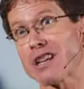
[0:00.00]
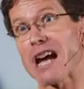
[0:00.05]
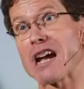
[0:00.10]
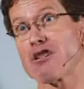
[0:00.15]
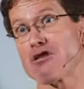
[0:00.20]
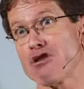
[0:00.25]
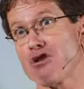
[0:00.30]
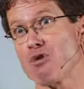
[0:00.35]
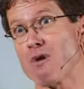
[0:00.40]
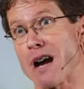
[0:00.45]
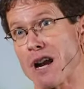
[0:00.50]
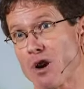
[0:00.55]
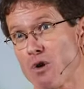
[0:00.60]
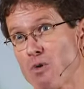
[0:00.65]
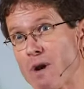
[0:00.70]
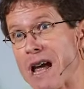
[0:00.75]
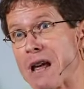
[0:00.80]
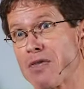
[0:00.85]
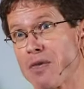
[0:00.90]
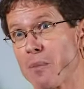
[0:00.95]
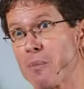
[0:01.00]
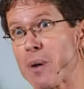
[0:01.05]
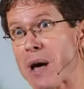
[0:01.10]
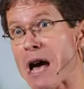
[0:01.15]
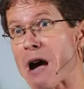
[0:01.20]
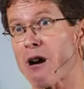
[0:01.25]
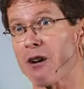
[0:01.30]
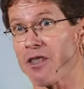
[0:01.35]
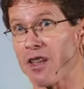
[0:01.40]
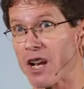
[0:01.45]
I knew right away the
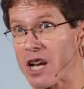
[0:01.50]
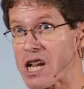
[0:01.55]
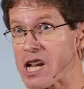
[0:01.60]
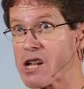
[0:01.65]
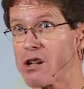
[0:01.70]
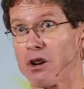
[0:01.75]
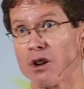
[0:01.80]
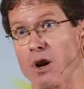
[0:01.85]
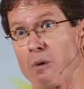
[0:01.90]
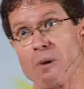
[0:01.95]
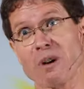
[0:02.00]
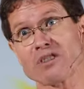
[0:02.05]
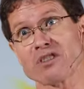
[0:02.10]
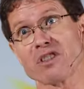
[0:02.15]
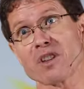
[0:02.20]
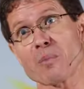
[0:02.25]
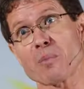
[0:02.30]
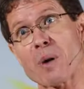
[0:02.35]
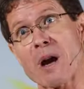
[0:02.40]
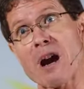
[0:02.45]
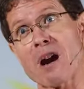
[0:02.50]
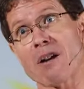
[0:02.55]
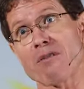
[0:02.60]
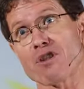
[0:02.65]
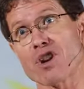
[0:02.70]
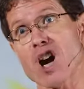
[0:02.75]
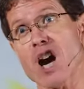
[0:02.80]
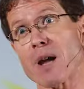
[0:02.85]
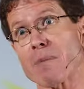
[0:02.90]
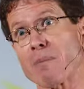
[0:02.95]
power that healed her wasn't the power of
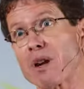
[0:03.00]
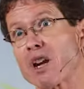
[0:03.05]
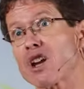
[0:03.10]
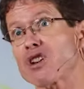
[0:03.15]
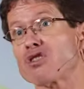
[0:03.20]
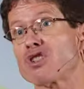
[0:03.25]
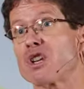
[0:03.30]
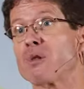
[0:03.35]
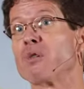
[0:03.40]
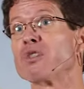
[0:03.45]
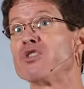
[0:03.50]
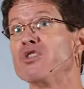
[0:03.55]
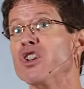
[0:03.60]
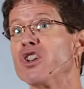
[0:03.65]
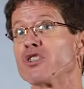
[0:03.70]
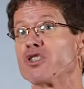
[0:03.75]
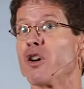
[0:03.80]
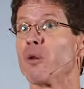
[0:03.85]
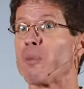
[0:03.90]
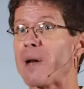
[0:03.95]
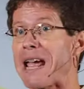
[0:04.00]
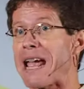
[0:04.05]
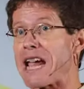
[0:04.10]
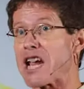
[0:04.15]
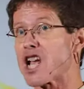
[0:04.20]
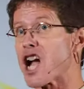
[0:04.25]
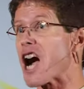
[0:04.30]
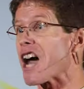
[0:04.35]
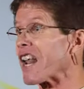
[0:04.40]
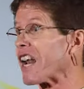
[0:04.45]
God because she was disobeying
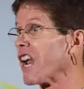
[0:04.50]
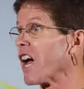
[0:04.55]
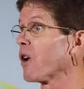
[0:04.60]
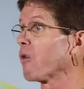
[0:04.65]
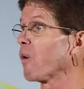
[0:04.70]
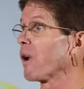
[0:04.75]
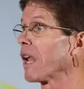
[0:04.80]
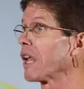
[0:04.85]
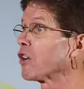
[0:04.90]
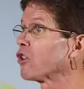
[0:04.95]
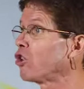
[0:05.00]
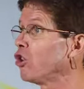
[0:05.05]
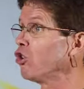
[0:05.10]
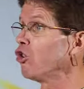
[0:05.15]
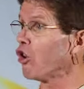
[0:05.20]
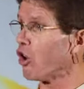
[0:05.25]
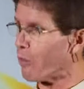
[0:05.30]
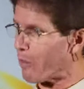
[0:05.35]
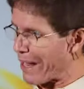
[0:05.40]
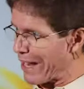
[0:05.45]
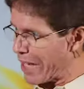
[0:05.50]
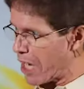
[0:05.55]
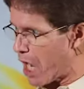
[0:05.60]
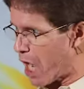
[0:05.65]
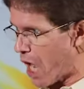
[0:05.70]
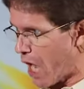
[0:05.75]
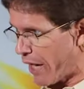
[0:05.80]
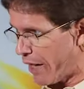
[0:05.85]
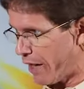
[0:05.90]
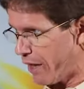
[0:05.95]
God and unwilling to obey
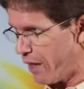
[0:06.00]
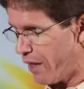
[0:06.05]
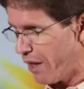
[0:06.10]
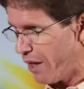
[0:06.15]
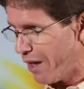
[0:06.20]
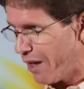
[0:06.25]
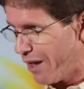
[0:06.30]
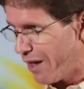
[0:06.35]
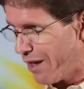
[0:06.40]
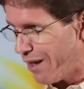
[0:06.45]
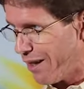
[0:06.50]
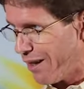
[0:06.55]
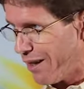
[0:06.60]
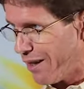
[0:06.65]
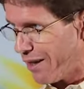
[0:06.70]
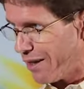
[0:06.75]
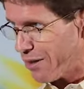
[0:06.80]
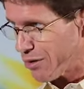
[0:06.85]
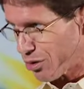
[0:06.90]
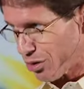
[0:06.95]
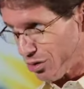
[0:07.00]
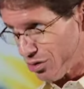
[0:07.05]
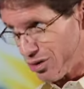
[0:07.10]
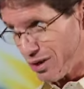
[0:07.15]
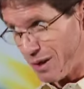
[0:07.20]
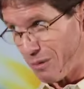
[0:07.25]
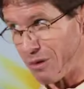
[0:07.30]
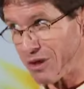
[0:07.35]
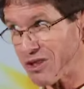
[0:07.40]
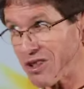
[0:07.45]
God. So
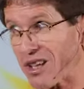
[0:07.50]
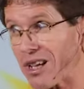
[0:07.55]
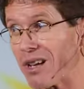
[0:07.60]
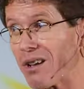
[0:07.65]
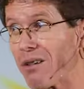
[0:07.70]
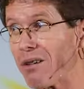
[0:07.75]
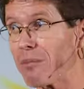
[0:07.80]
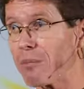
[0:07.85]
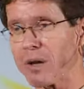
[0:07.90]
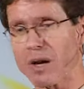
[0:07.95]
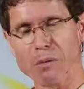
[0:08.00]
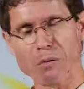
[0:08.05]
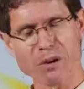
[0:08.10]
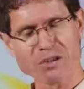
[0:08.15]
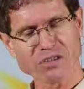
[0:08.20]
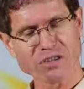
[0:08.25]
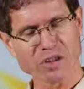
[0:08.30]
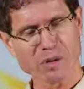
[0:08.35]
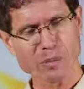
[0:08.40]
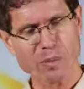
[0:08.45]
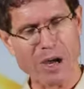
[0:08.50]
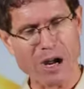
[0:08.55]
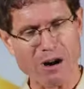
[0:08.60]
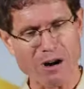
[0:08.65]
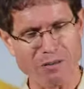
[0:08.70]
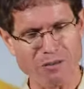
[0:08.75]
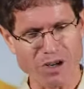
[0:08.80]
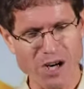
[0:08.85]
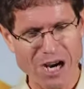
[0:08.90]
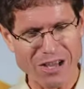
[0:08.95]
she was healed, but it wasn't the power
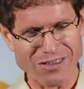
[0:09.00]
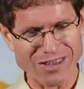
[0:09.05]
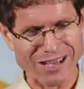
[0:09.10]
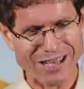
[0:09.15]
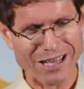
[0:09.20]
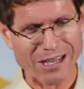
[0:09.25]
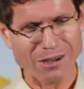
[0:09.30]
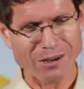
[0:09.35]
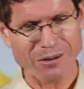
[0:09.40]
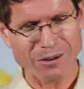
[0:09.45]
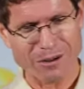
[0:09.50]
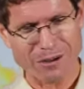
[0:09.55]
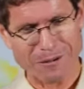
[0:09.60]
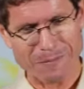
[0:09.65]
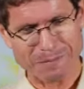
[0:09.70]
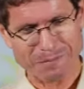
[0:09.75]
of God that healed her.